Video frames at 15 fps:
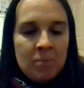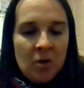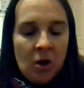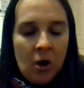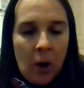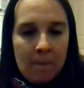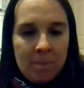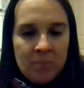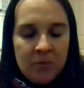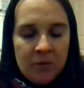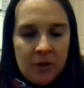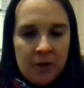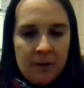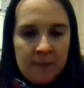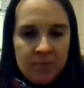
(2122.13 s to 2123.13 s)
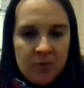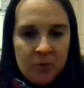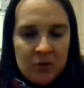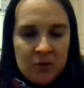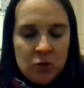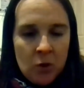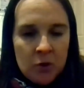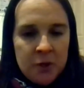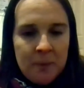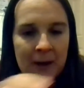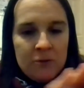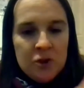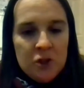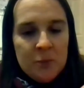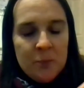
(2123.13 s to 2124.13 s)
that we talked
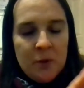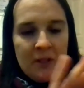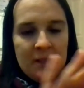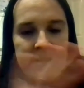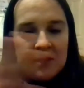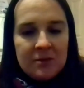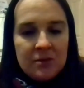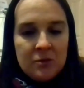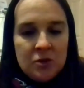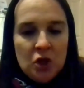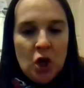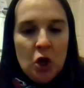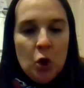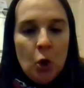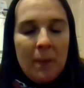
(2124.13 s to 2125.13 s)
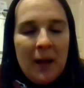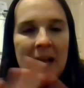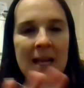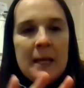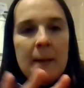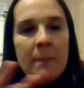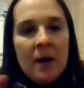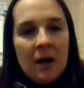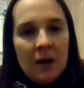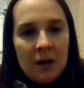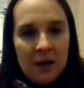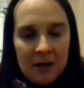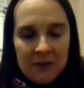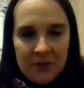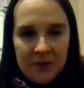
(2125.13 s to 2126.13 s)
about, just putting the journal paper
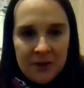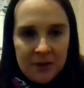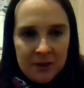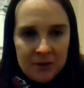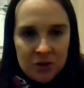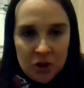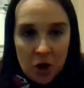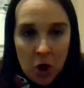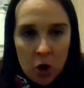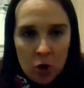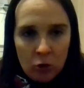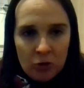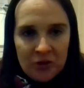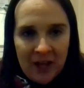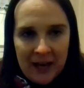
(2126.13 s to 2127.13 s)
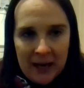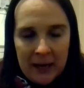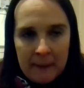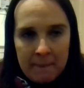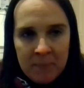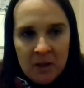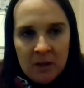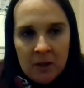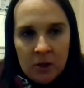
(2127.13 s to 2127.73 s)
and the journal name,